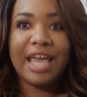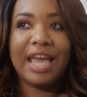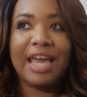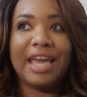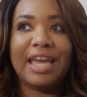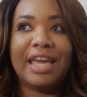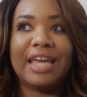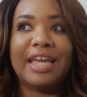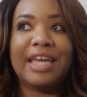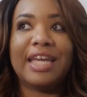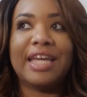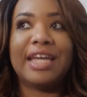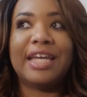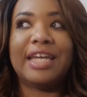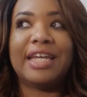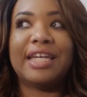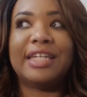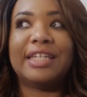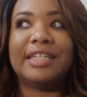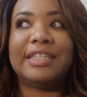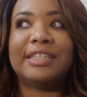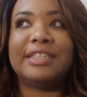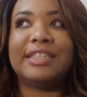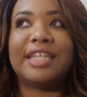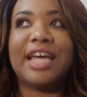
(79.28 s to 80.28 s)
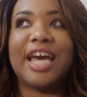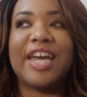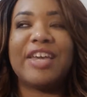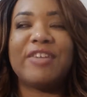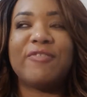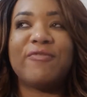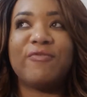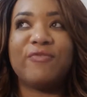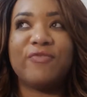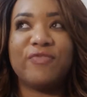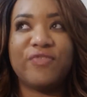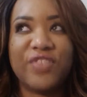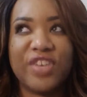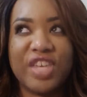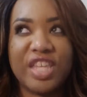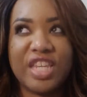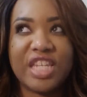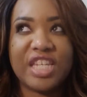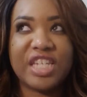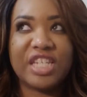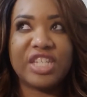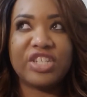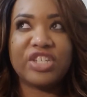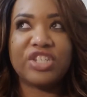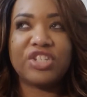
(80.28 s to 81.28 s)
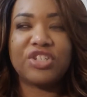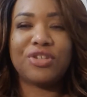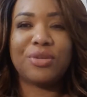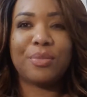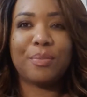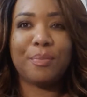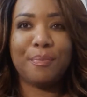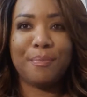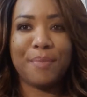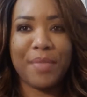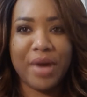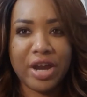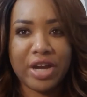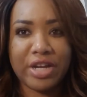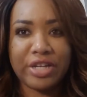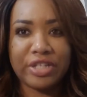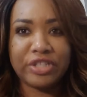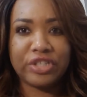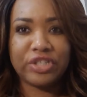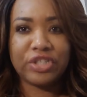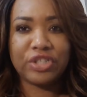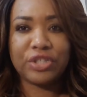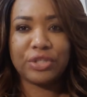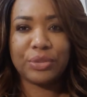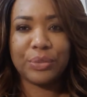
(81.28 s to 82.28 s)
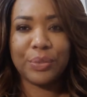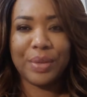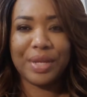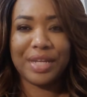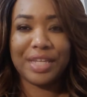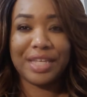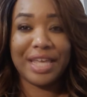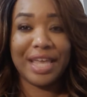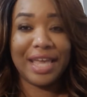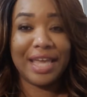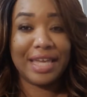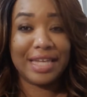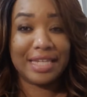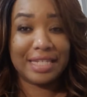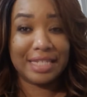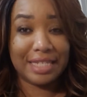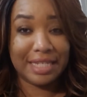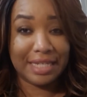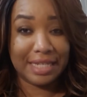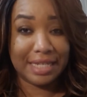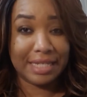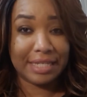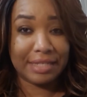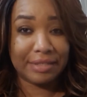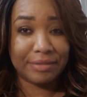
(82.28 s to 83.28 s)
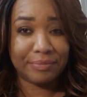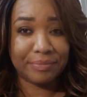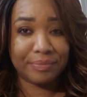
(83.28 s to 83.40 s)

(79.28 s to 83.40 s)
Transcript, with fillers: and I finished March twenty eighteen.